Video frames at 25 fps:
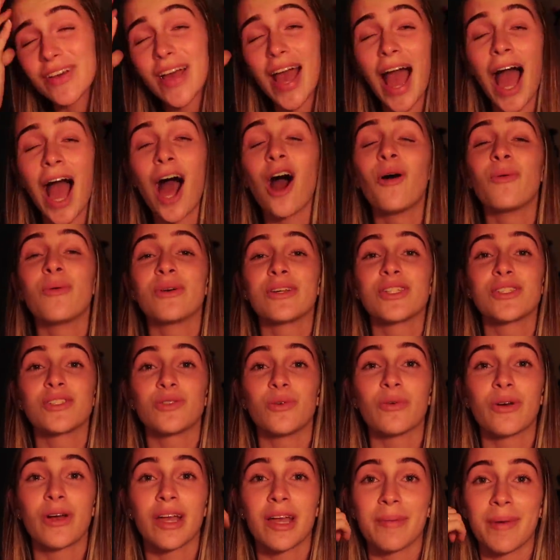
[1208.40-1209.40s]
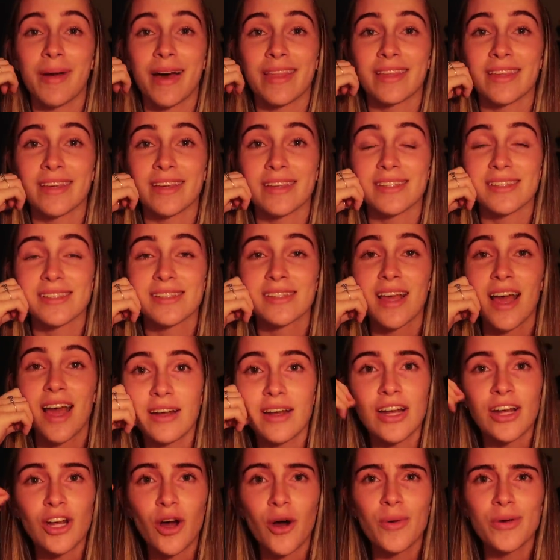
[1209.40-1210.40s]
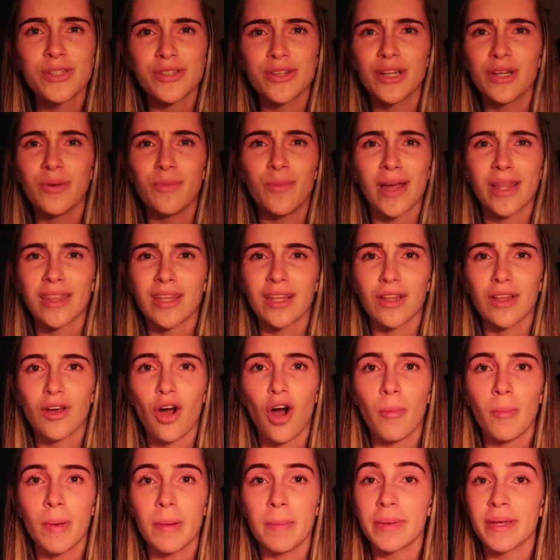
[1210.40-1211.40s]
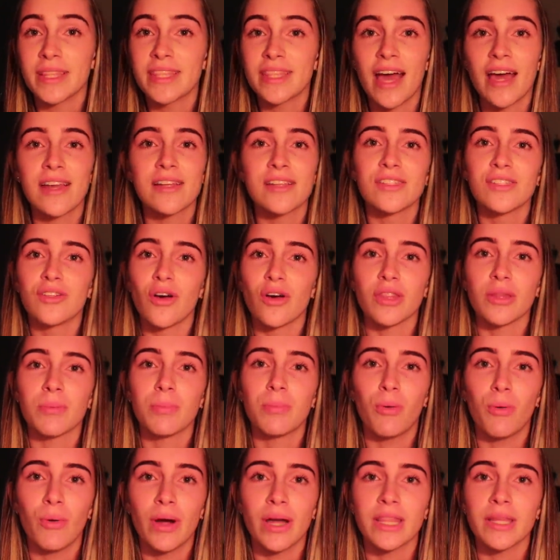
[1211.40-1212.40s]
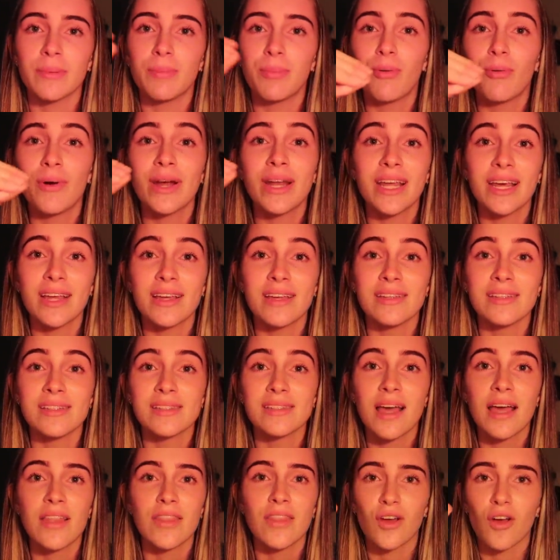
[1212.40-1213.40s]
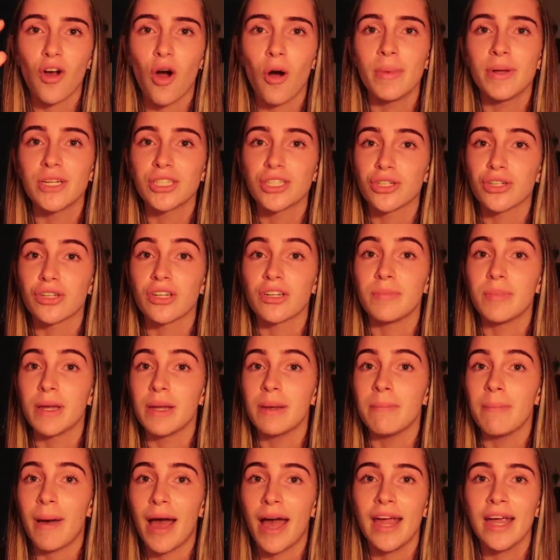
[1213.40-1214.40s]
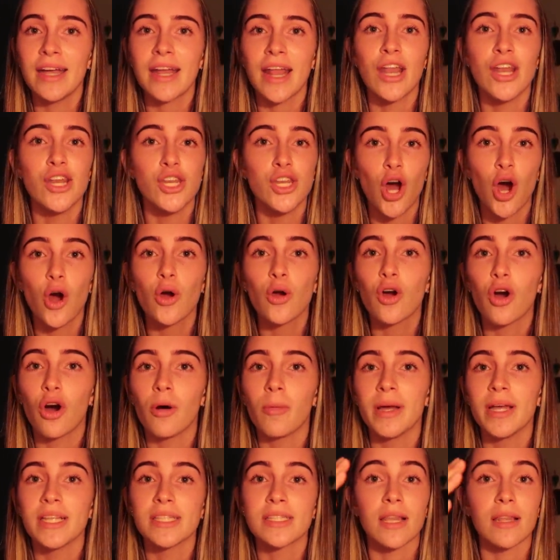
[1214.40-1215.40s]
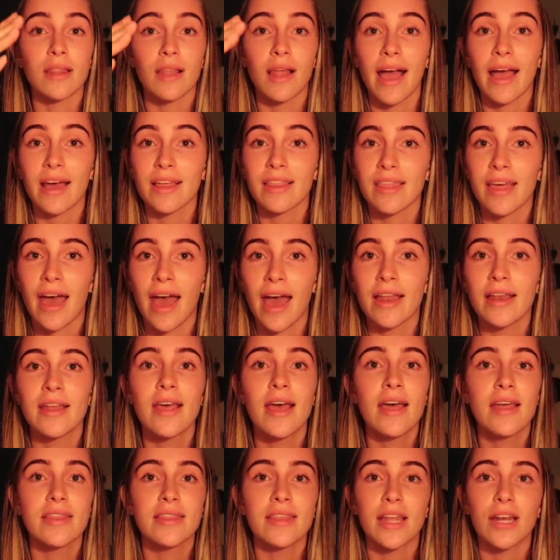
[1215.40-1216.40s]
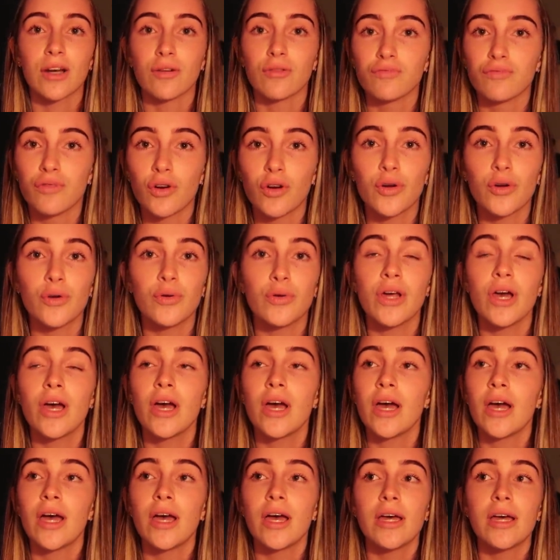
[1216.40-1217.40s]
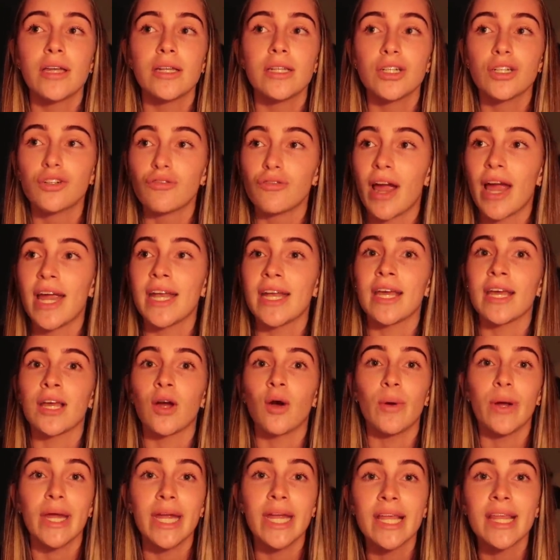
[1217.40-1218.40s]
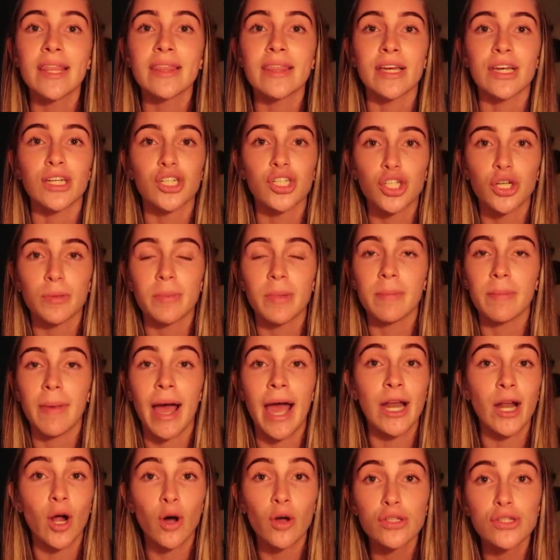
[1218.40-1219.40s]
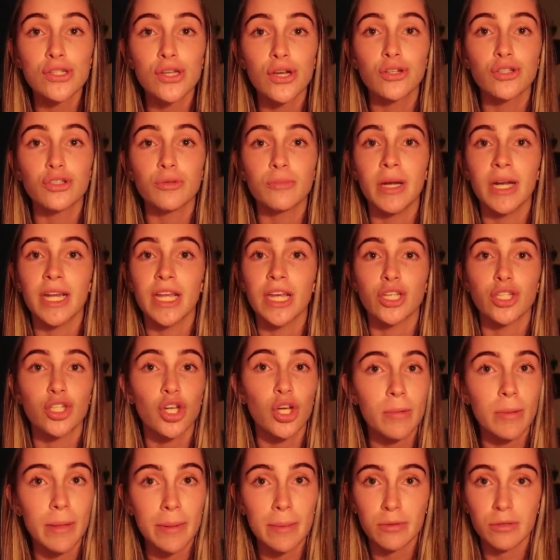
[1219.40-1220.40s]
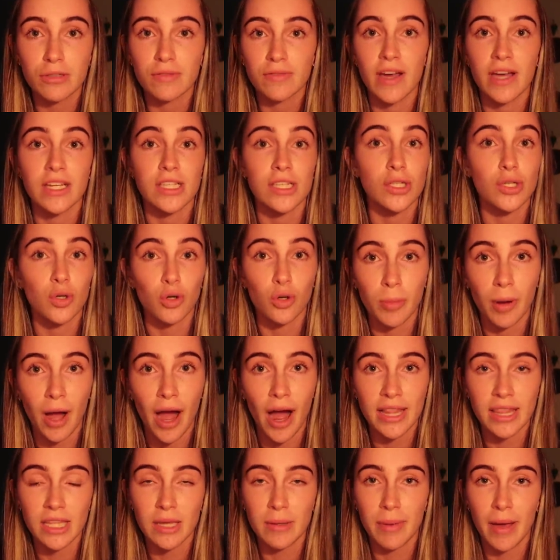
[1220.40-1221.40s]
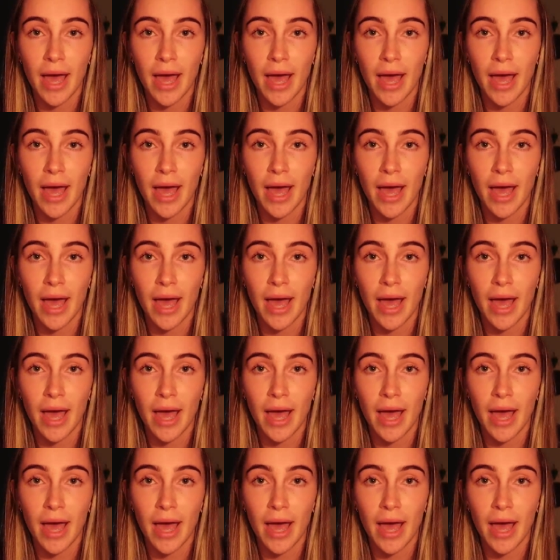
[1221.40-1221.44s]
for hours talking about this. And I know it's only one little comment, but that is not the point. The point is the comments shouldn't have been made, and no comments like that that are rude, degrading or anything should be made on social media to people's faces or behind their